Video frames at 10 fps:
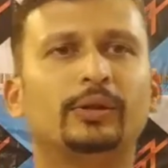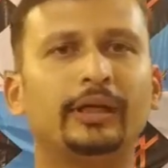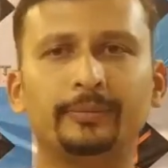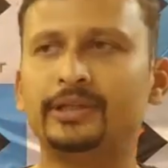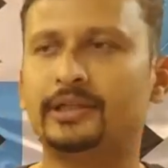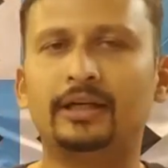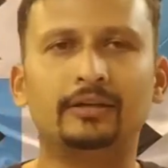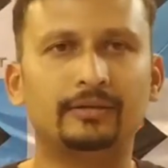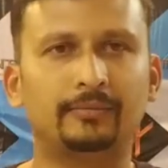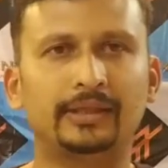let me start
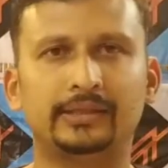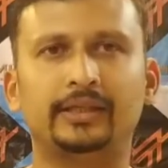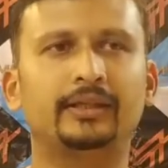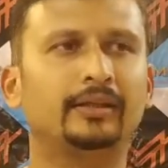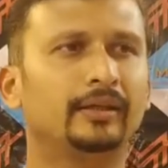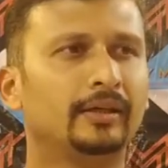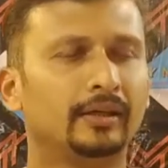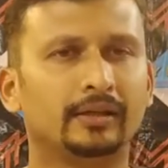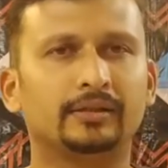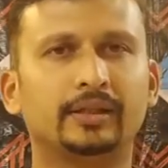by saying,
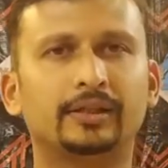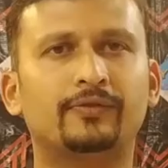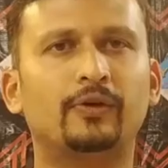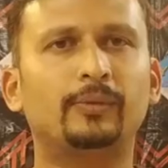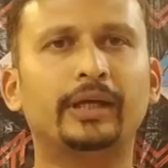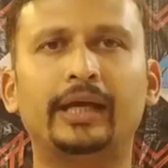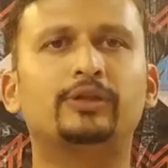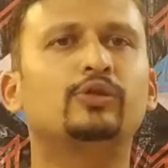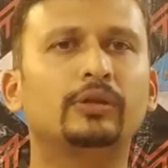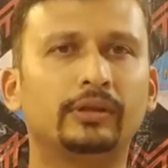just from a casual